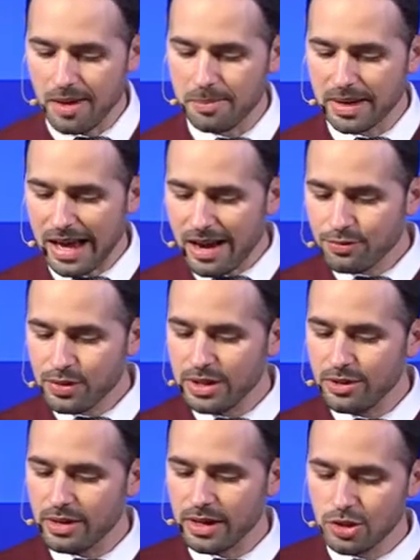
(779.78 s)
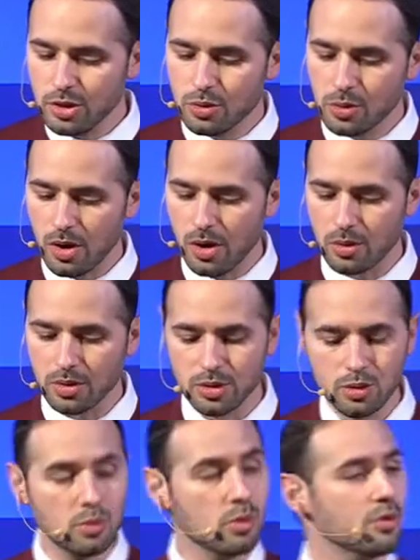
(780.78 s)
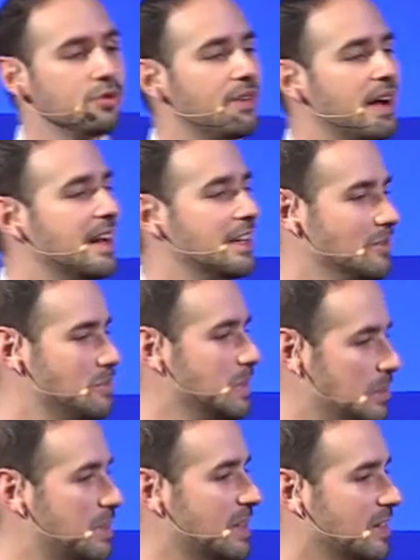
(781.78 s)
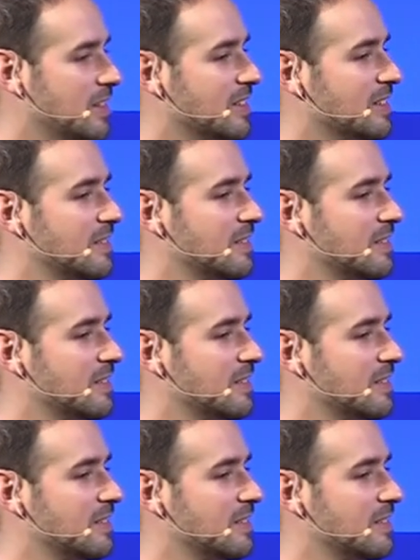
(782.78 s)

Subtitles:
But every year that you grow, you will find me bigger."